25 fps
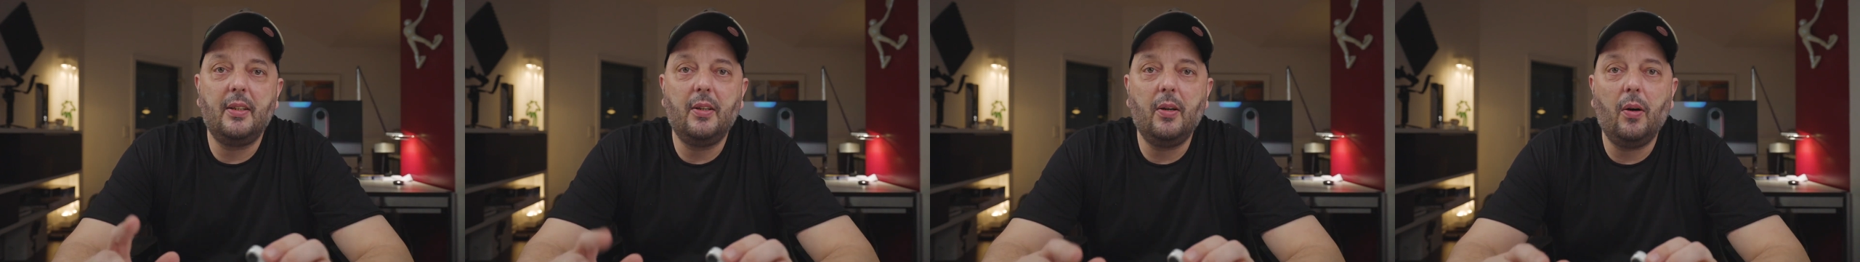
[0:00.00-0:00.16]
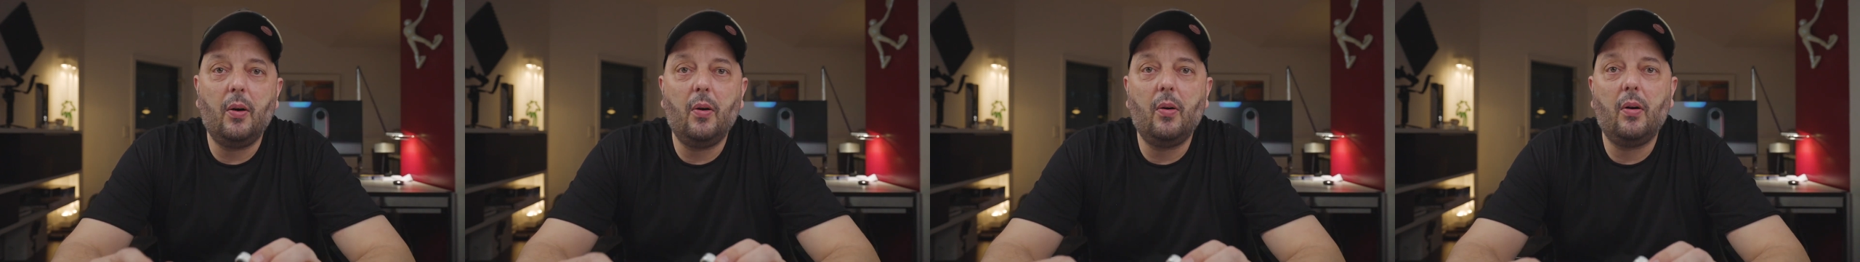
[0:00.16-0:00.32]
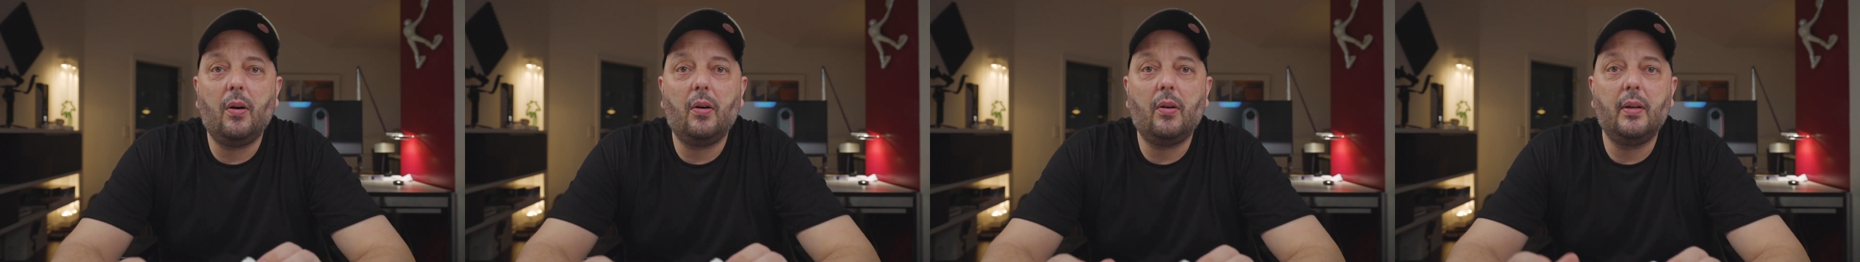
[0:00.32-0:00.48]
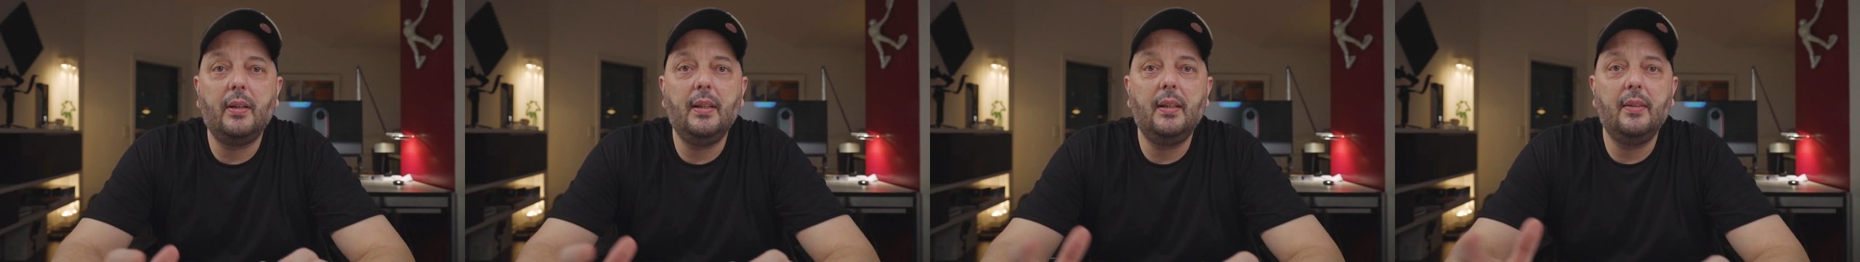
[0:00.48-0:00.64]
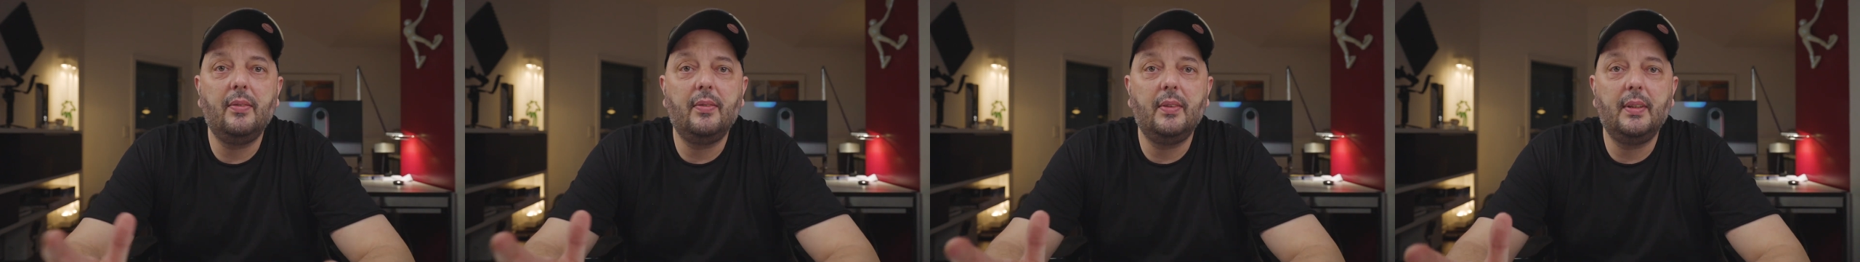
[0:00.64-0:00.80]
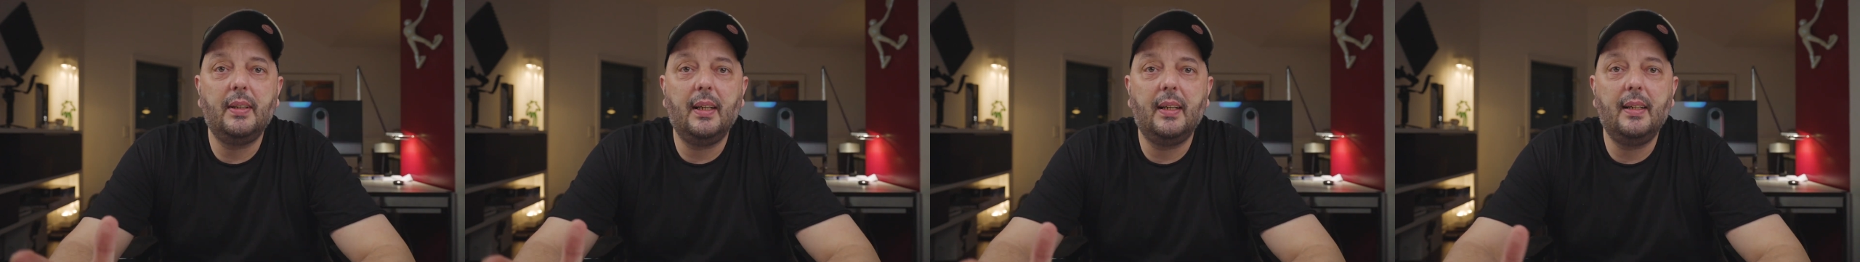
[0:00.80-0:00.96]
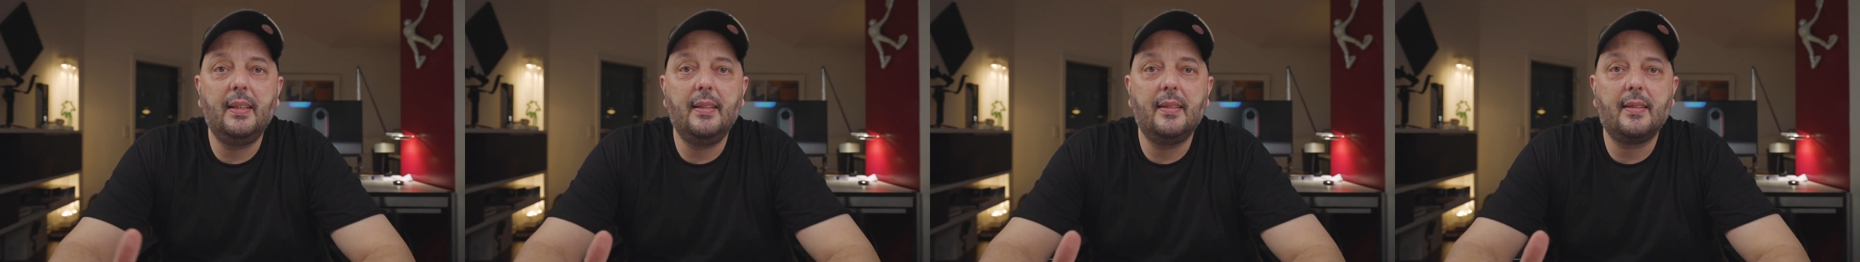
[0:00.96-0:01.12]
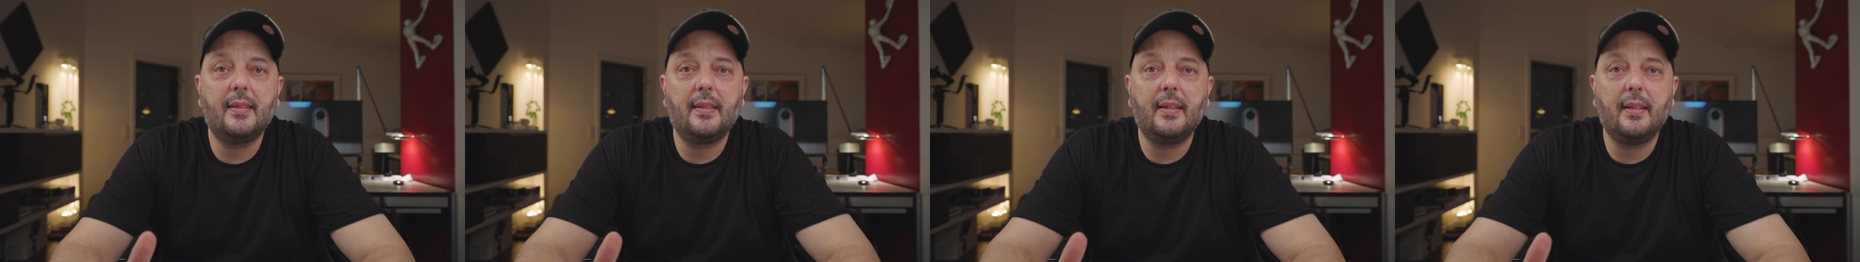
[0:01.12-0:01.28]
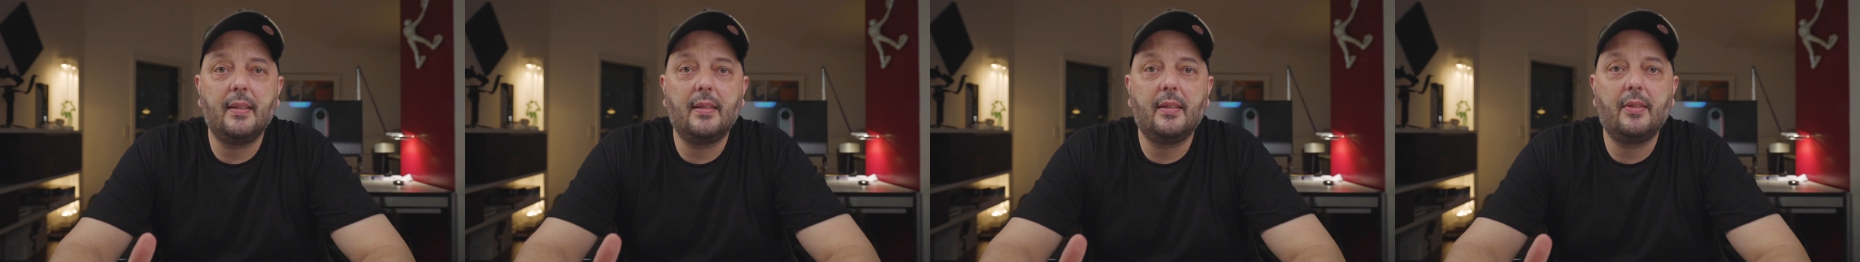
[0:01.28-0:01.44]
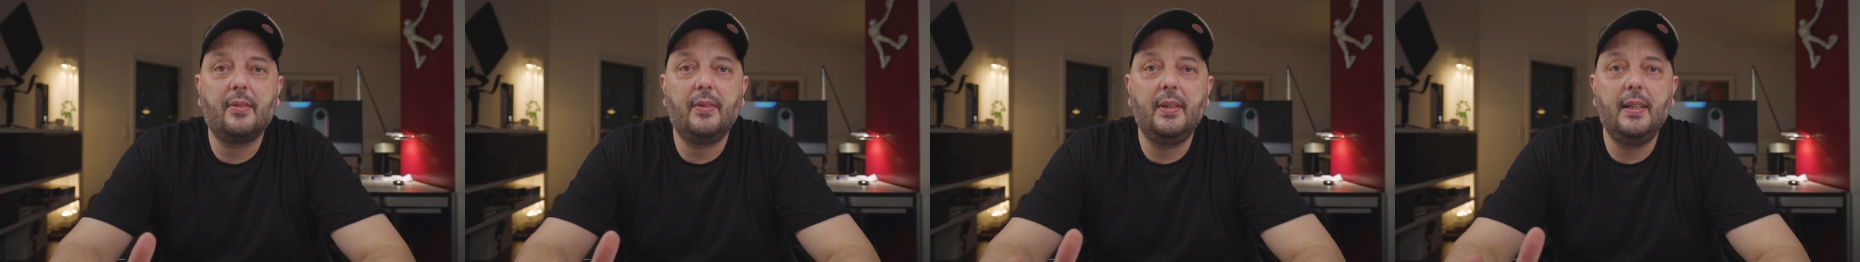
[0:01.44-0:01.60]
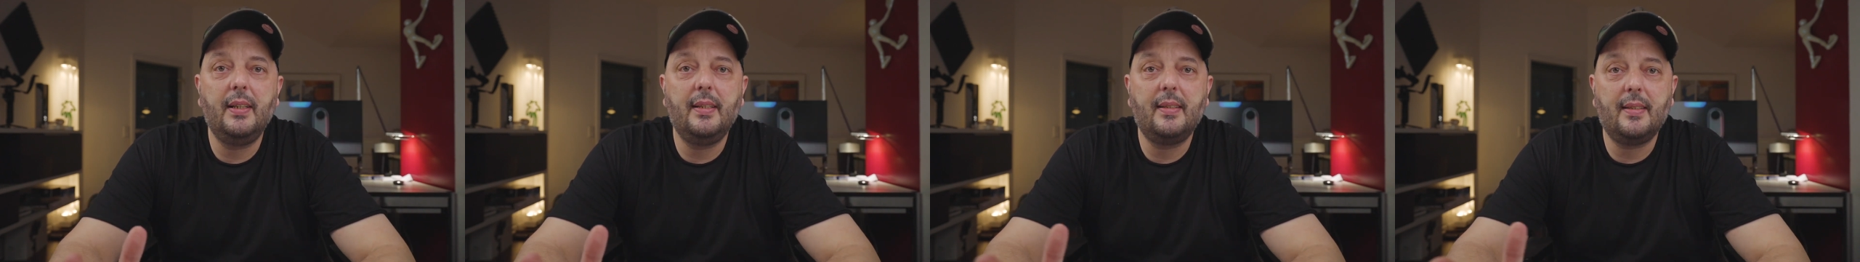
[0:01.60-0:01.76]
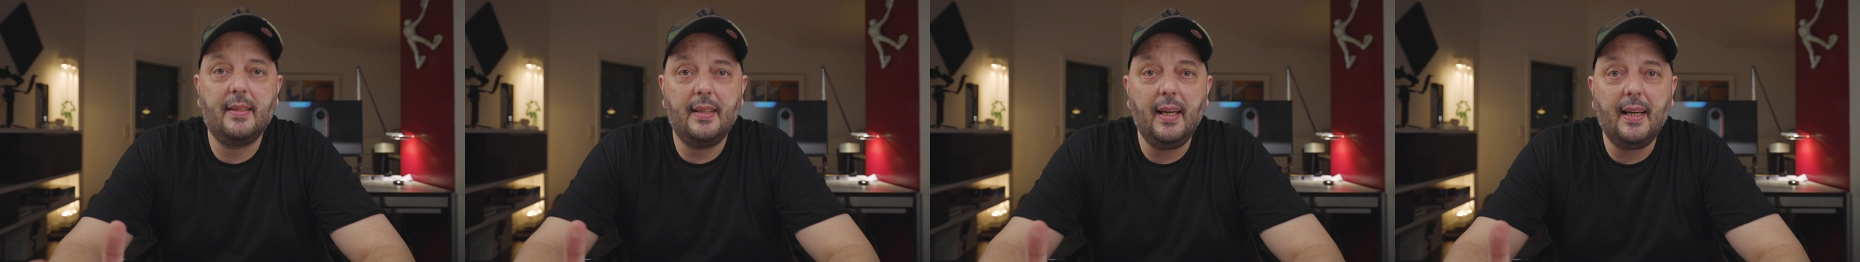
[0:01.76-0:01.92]
GO or even the
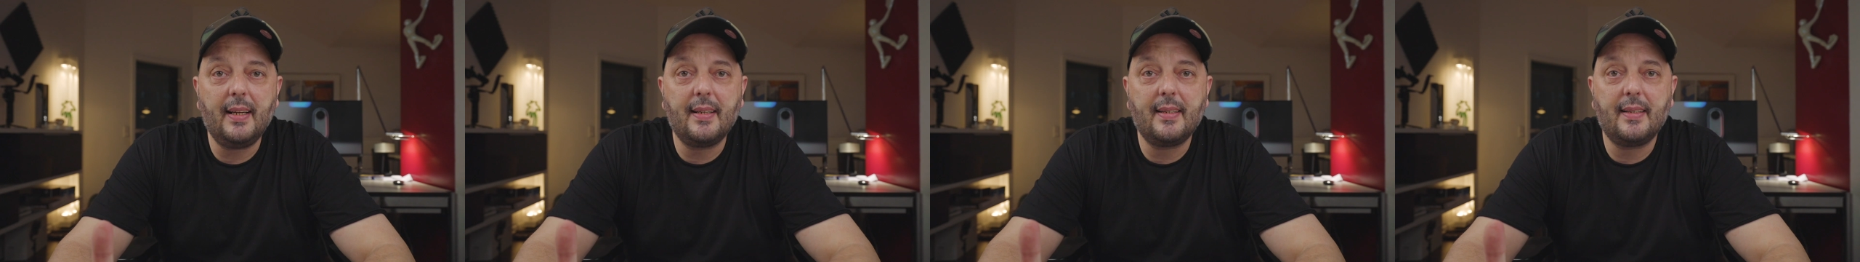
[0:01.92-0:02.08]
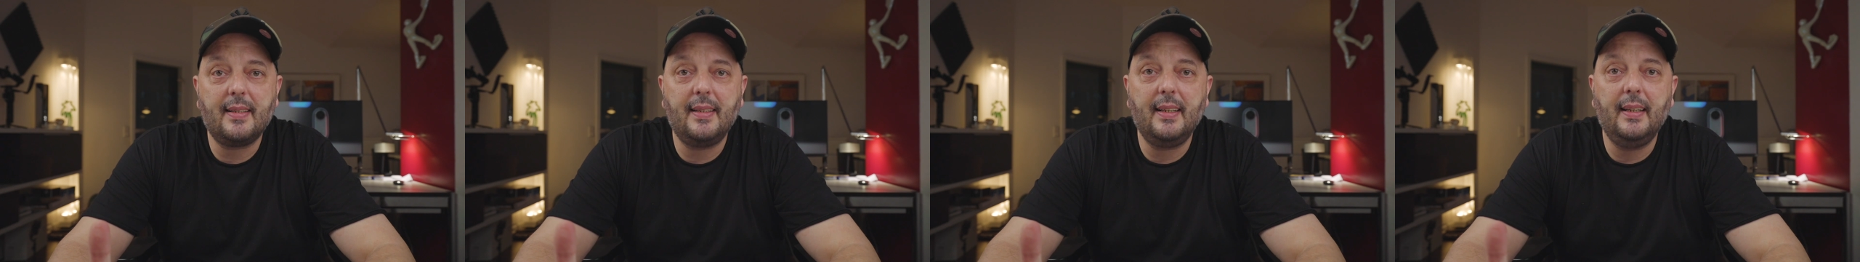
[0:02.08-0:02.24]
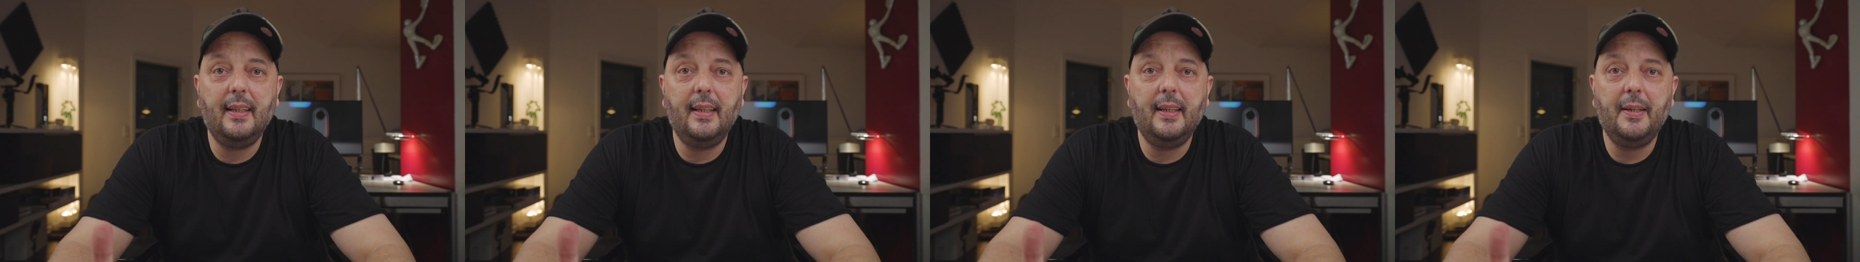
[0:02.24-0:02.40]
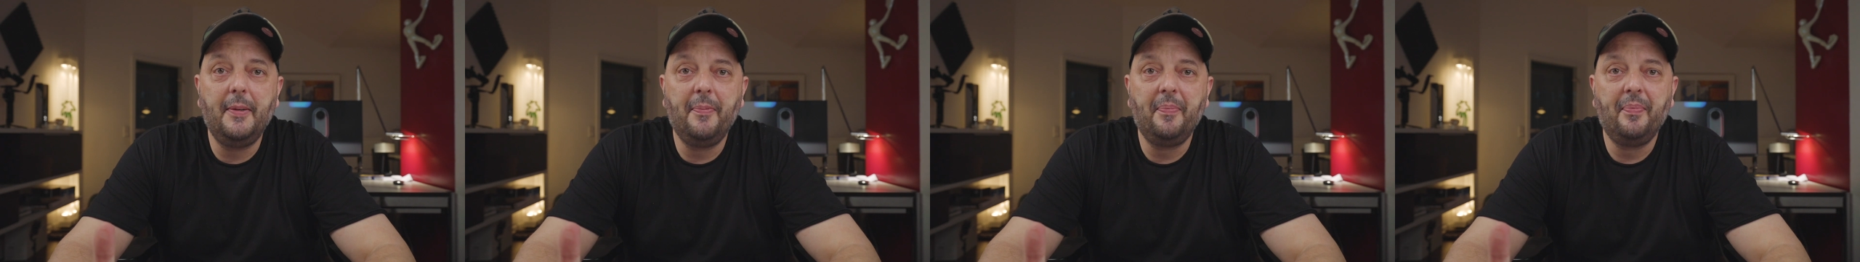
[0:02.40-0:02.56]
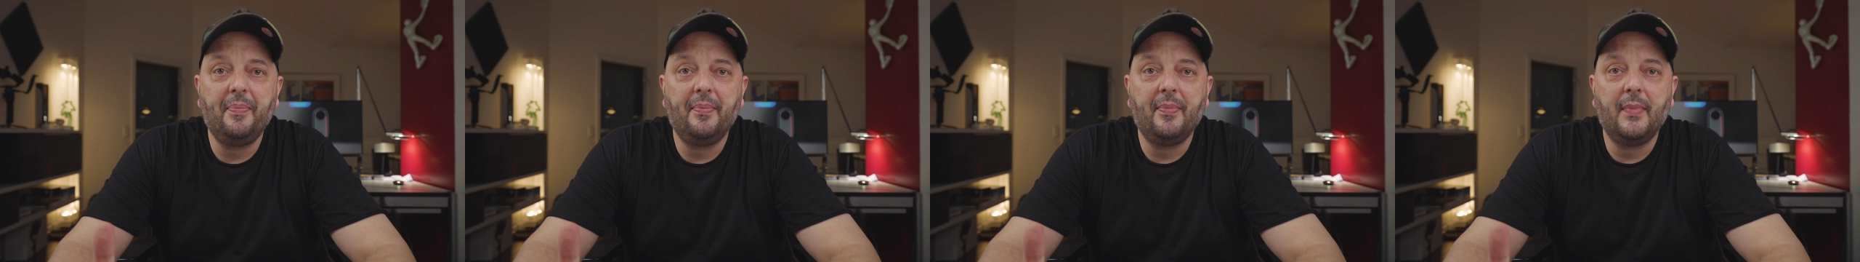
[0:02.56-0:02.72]
Insta360,